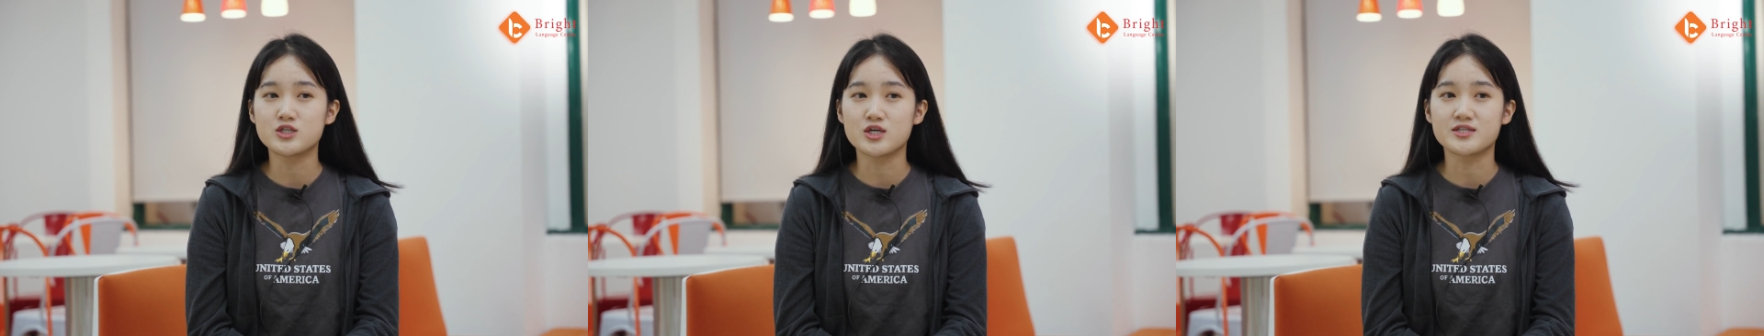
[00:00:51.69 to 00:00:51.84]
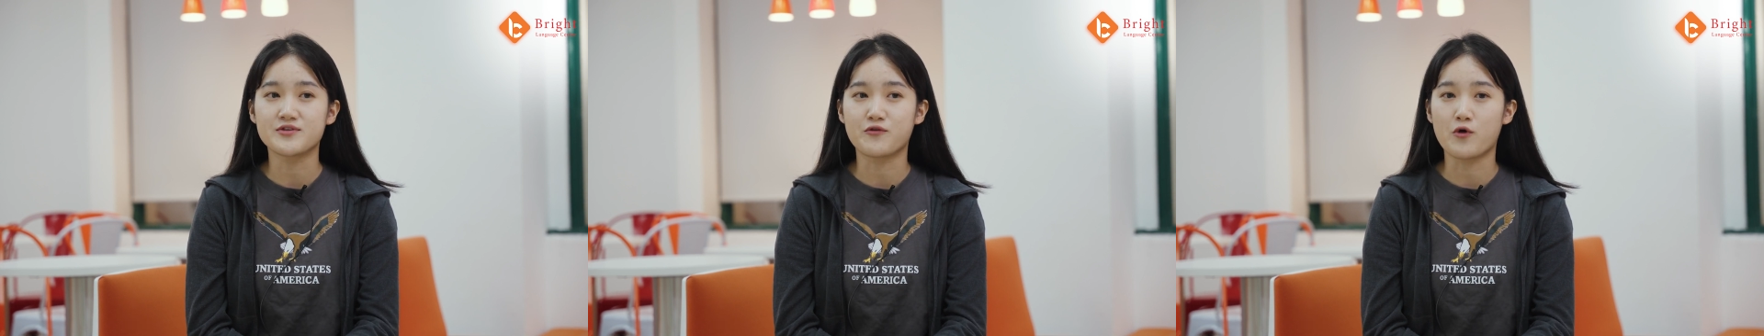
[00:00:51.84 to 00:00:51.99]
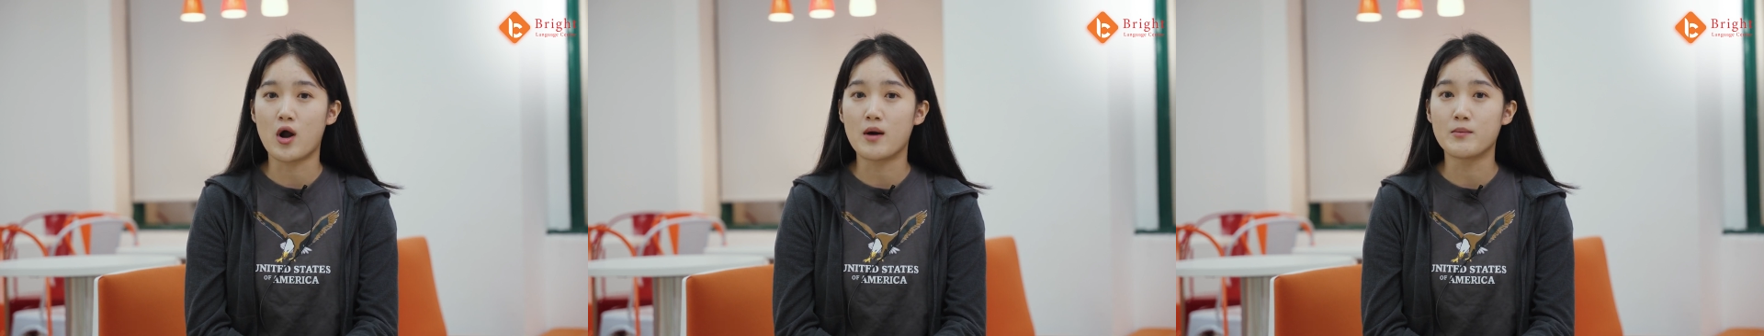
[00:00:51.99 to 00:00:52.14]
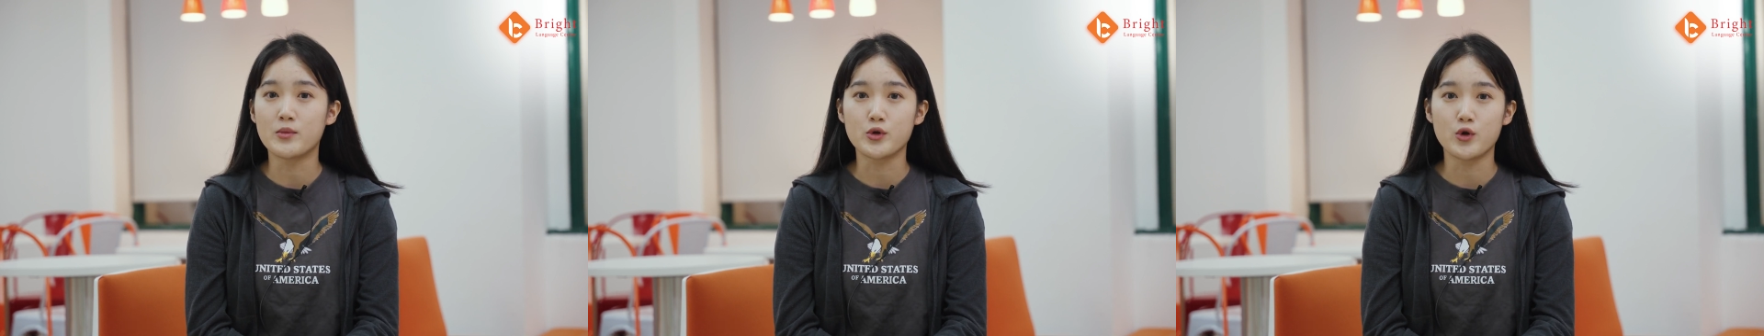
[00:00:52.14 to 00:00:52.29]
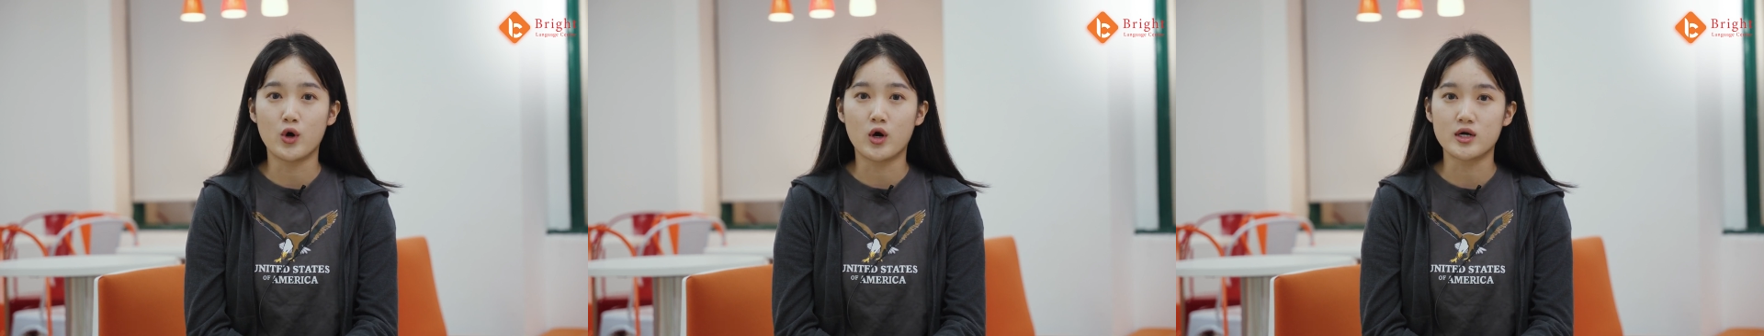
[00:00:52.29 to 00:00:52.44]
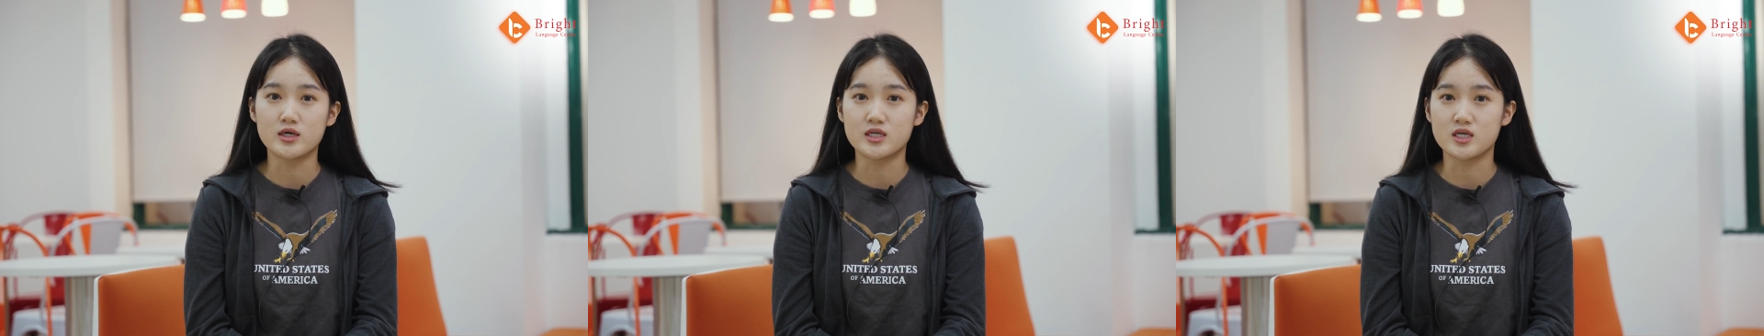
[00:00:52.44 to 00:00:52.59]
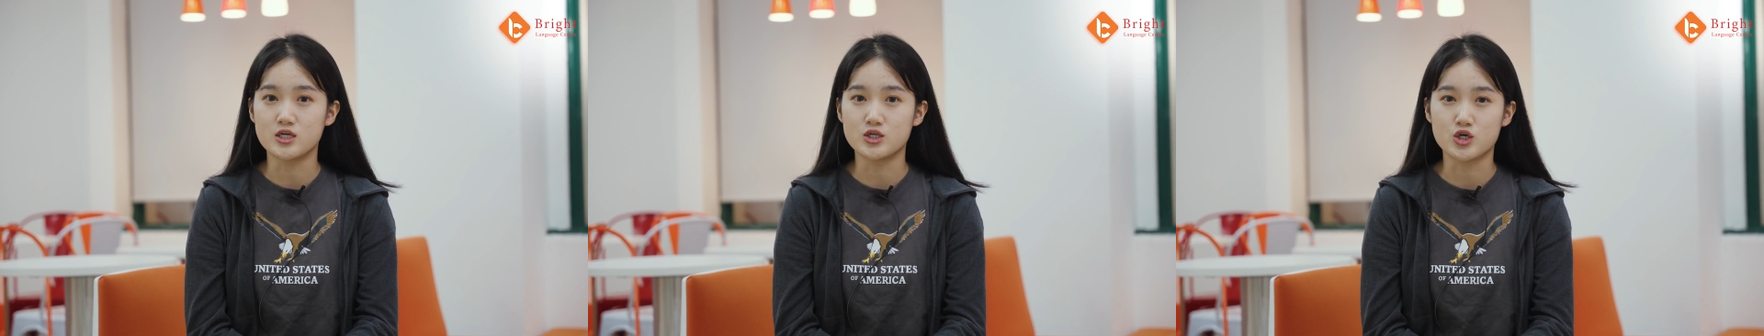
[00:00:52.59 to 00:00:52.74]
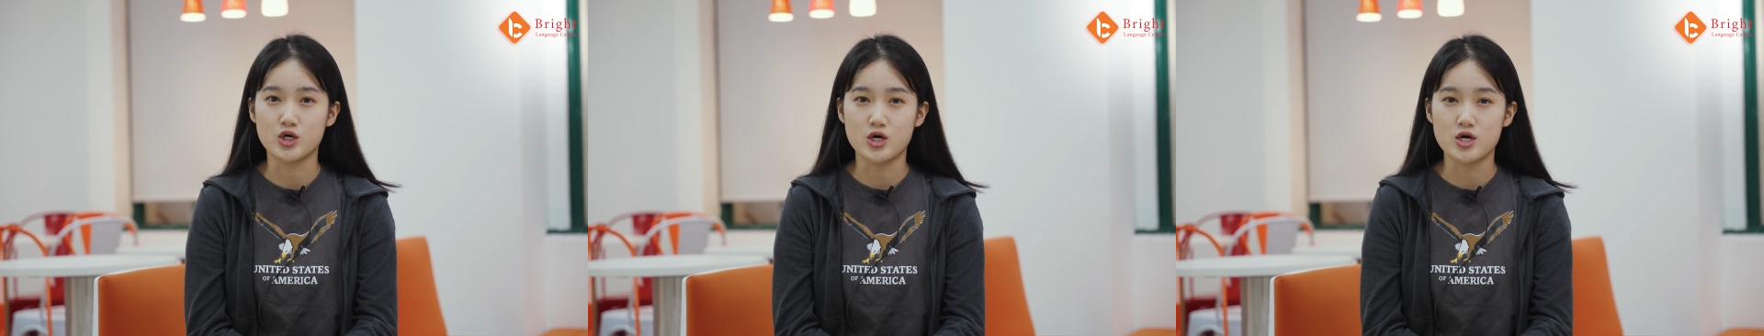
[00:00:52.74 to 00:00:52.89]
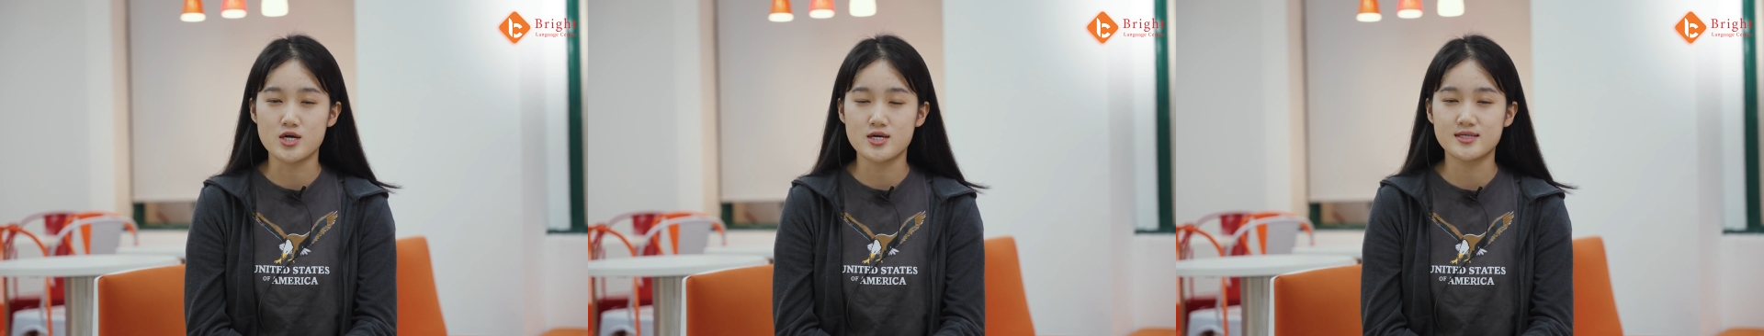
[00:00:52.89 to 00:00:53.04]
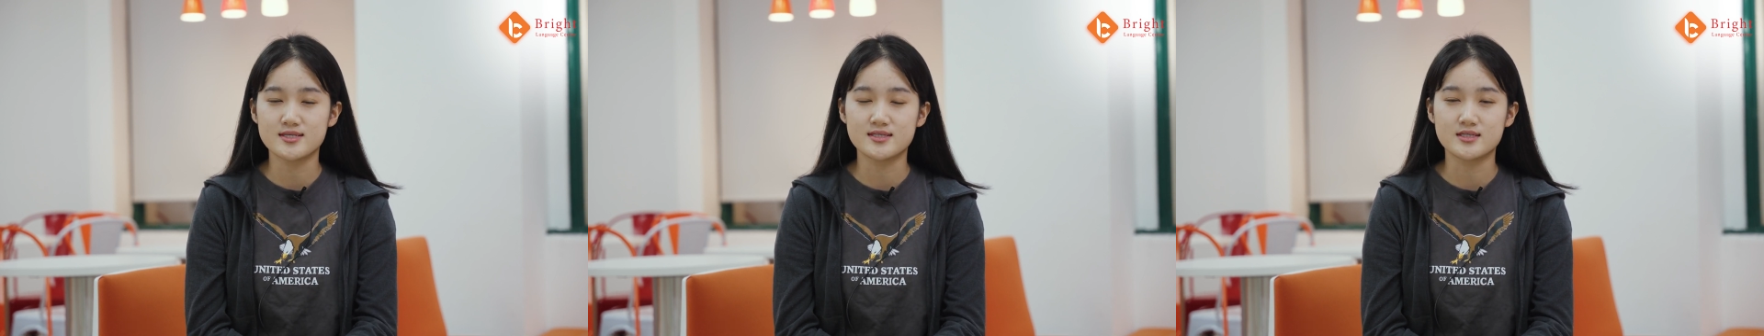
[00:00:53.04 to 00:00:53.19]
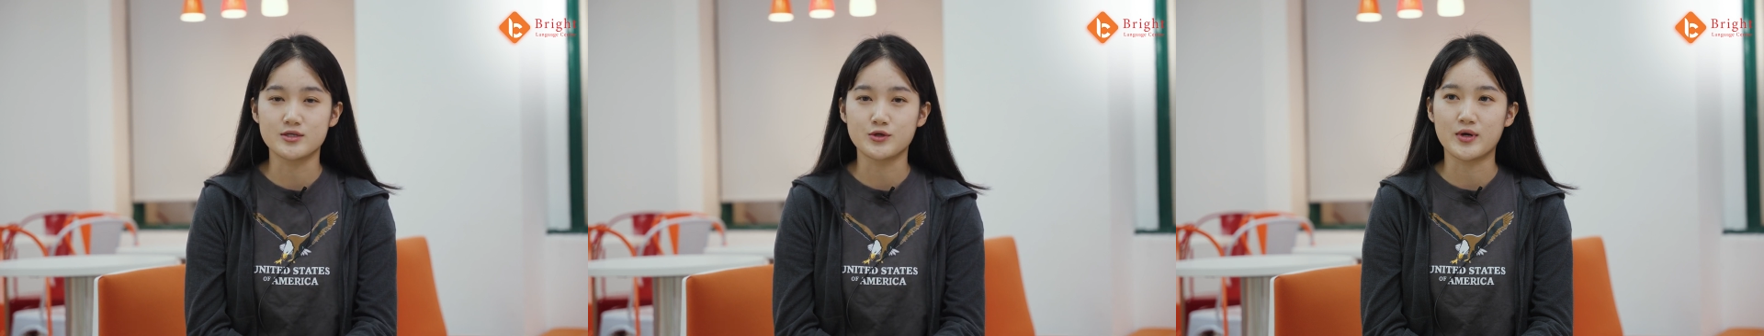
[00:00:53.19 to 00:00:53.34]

just from your teachers,